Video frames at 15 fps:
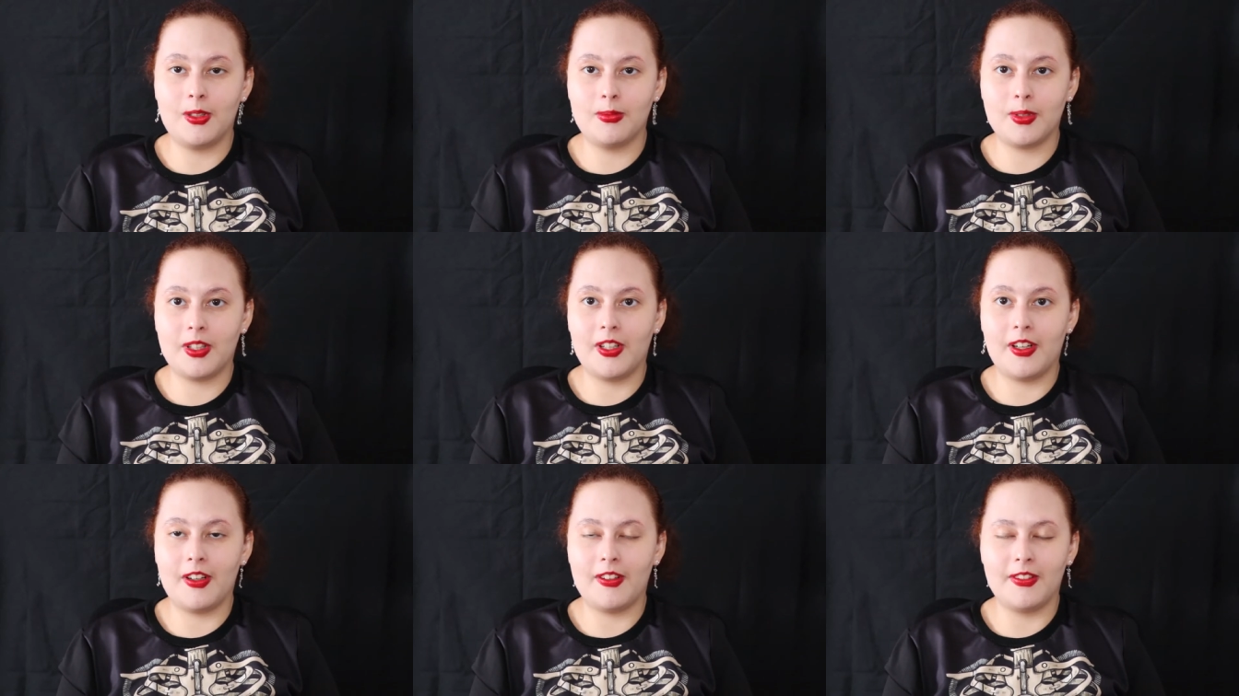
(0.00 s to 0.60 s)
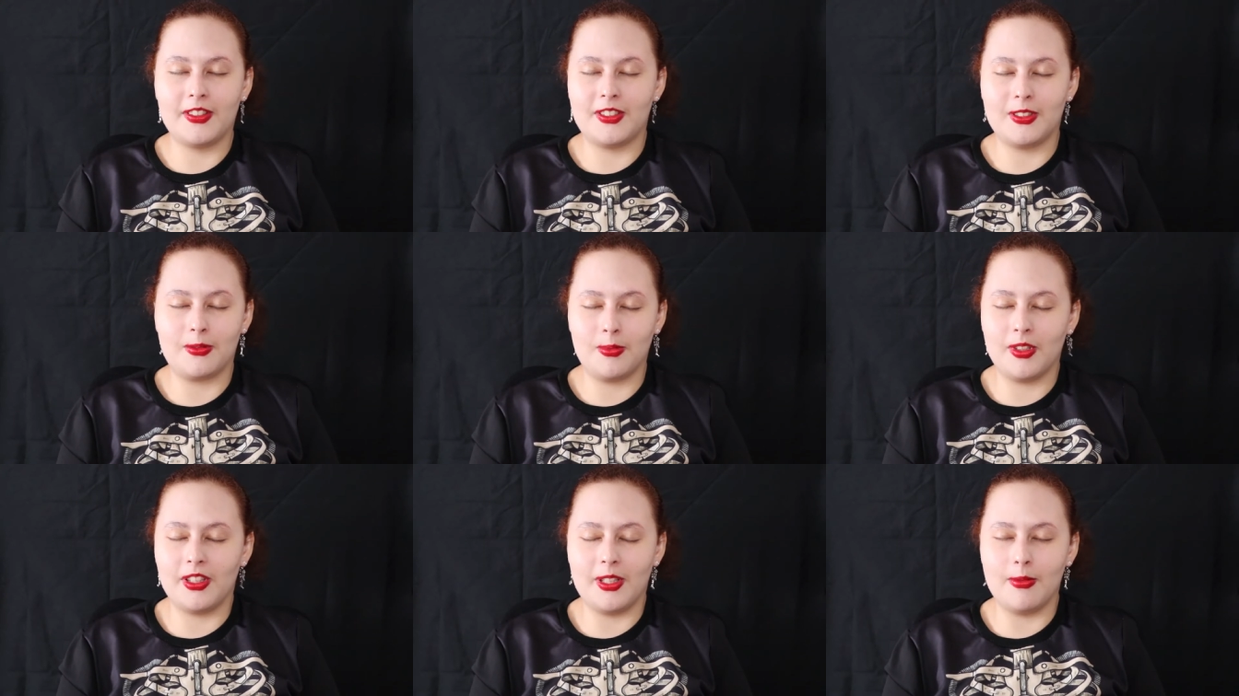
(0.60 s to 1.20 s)
over her, which
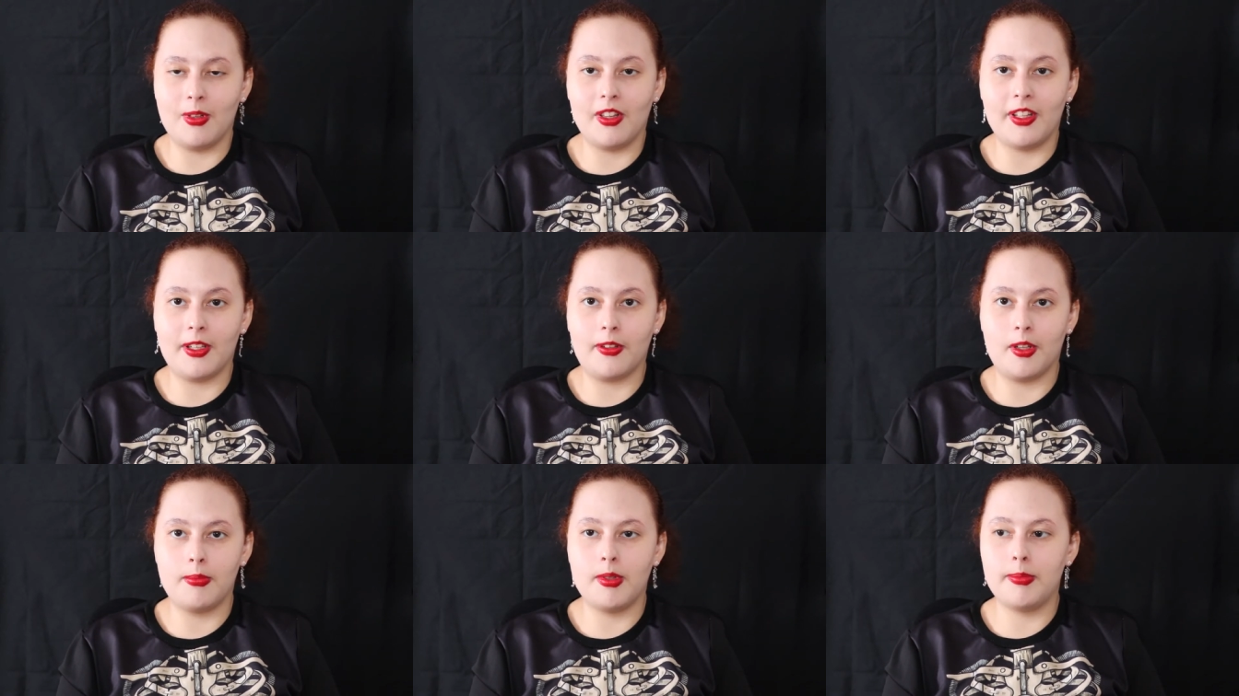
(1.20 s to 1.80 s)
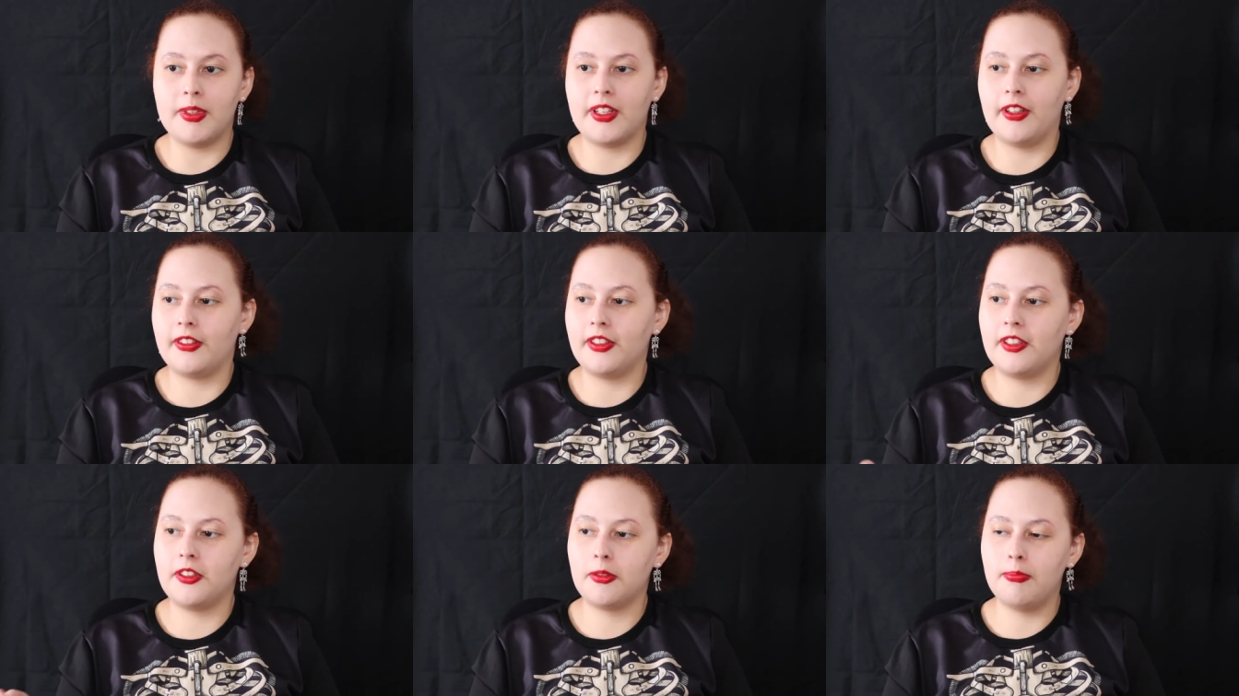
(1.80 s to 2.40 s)
is really creepy because
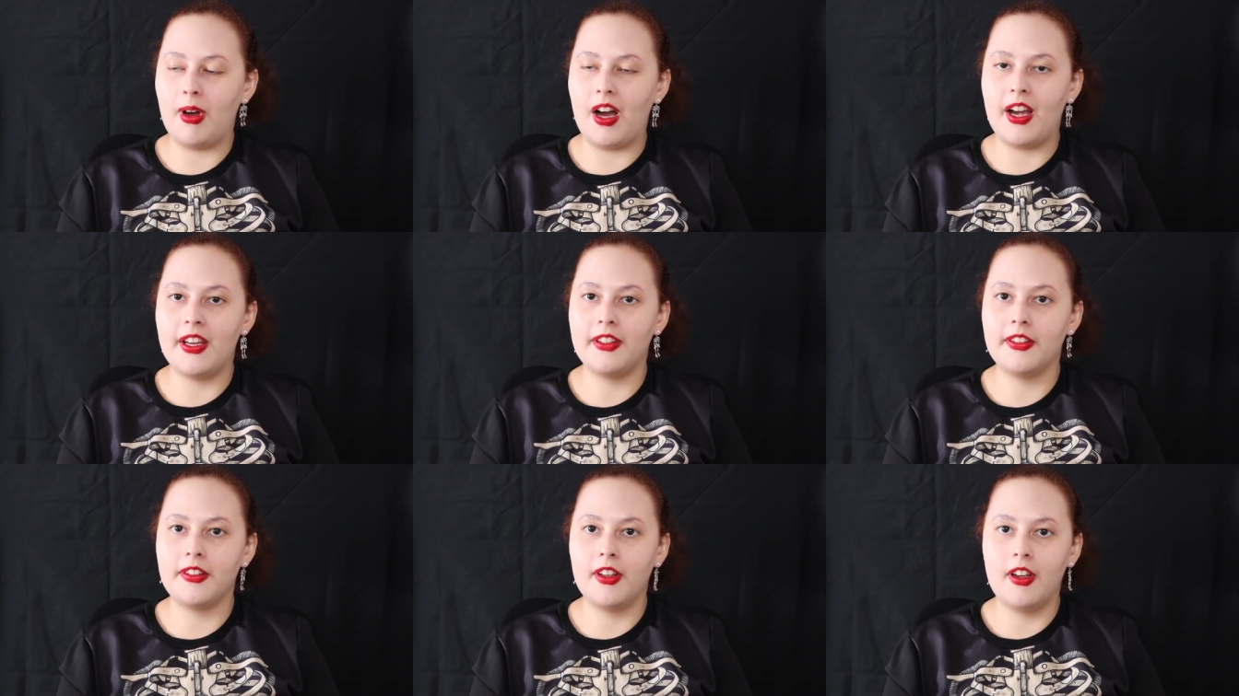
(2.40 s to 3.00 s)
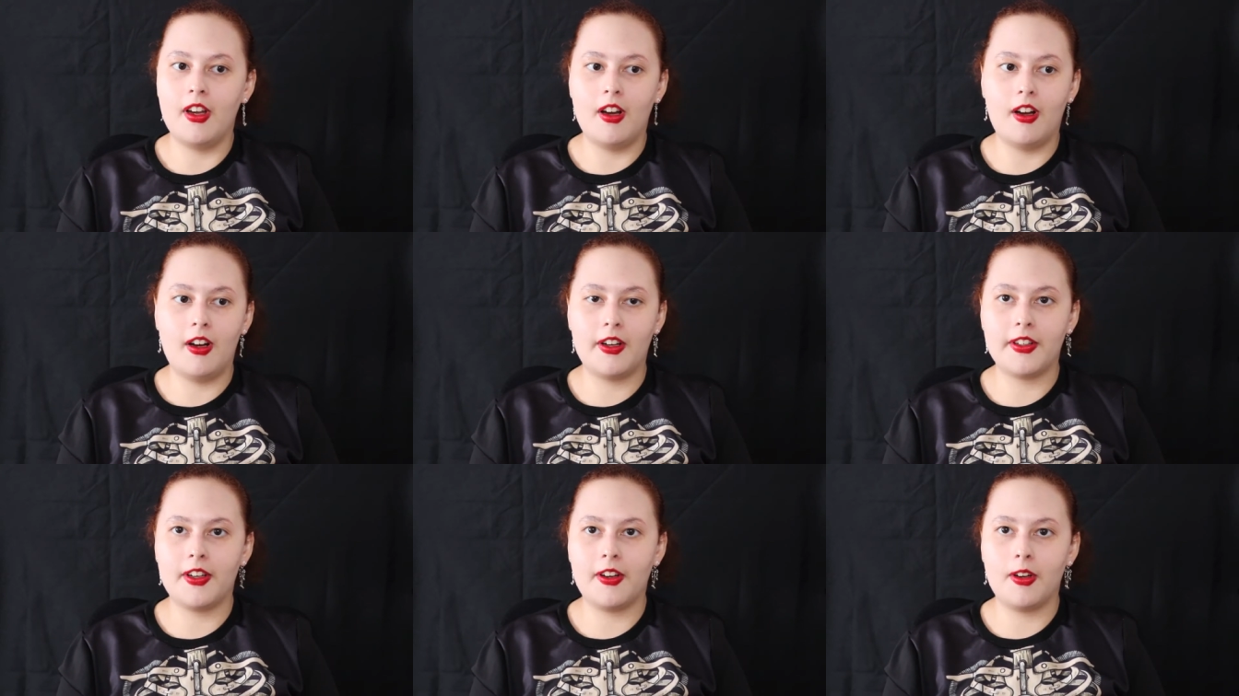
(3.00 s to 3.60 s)
he spies
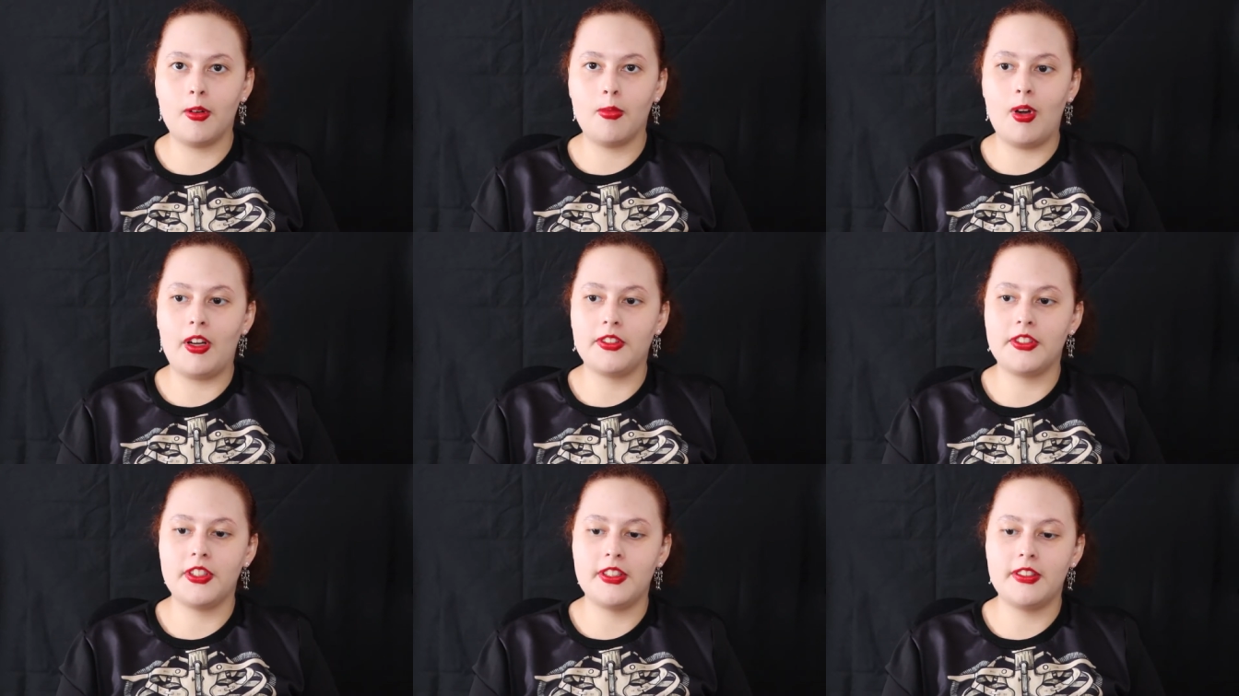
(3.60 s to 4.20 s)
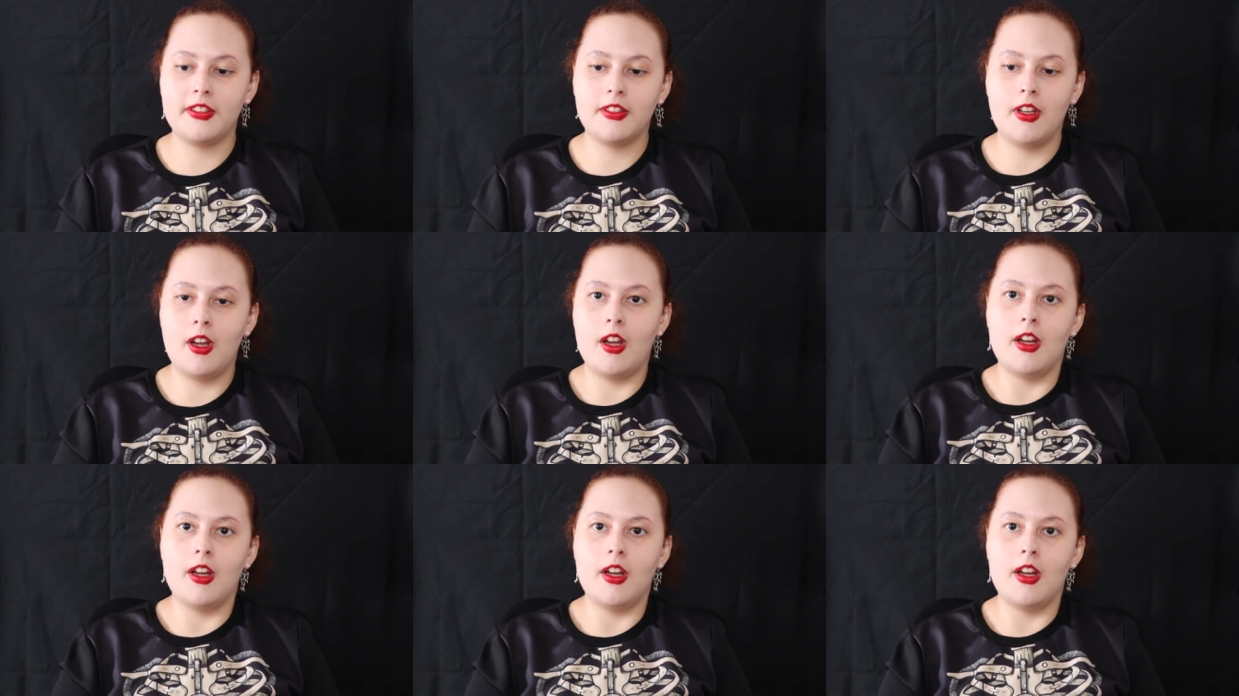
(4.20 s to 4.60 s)
on her while she's